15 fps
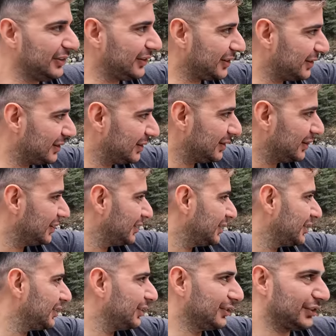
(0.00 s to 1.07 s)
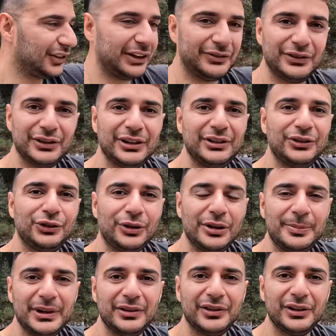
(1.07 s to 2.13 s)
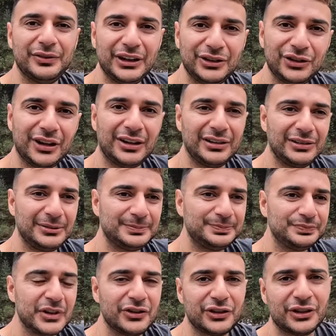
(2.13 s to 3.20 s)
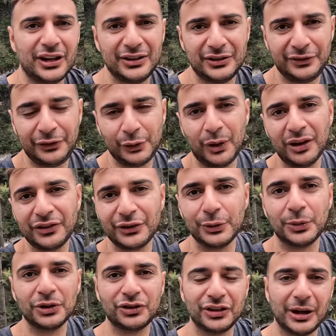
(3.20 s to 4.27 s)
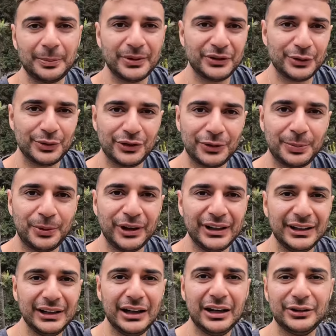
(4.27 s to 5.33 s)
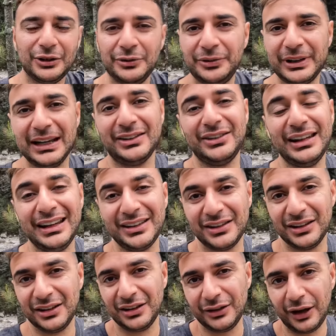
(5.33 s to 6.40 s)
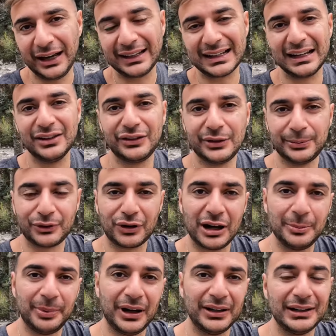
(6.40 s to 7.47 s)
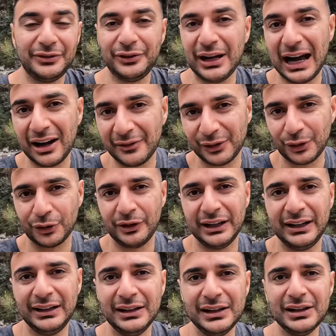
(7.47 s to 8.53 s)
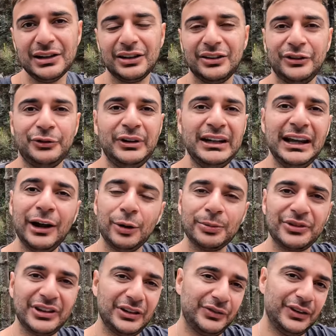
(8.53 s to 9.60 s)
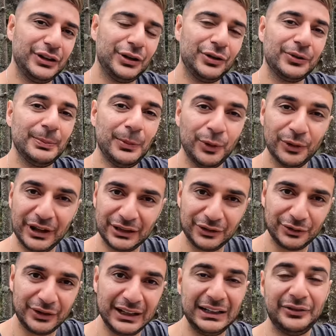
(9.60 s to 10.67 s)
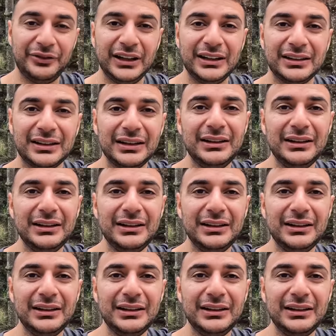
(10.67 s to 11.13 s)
You just have to enjoy a bit of adventure. So, guys, if you are still watching up until this point, don't forget to hit the like and subscribe button if you haven't already, because it really helps these videos more than you really think.